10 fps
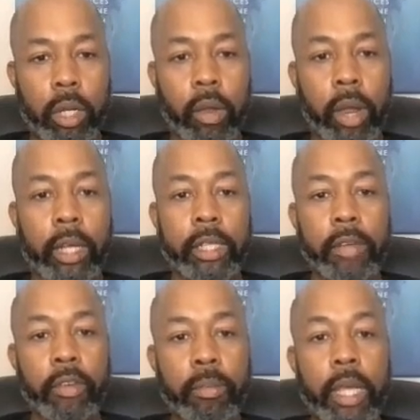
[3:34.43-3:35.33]
All right, because
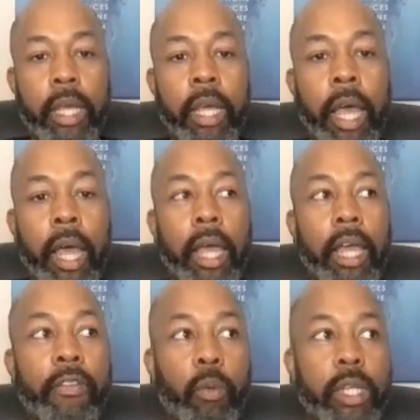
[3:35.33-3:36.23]
like for me,
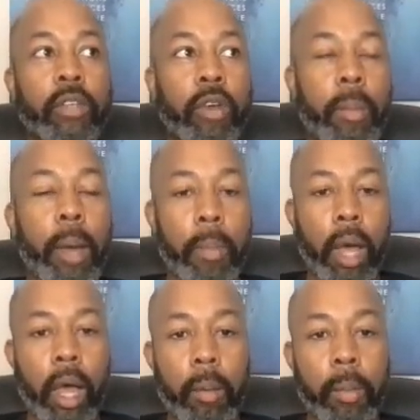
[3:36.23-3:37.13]
if it wasn't for my
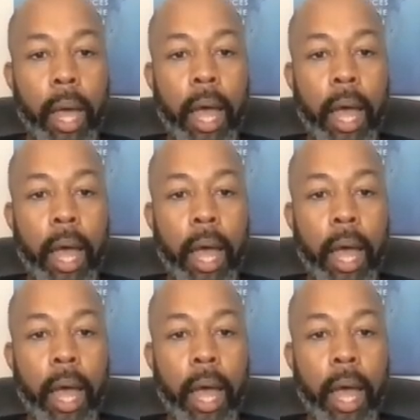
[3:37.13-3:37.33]
mom,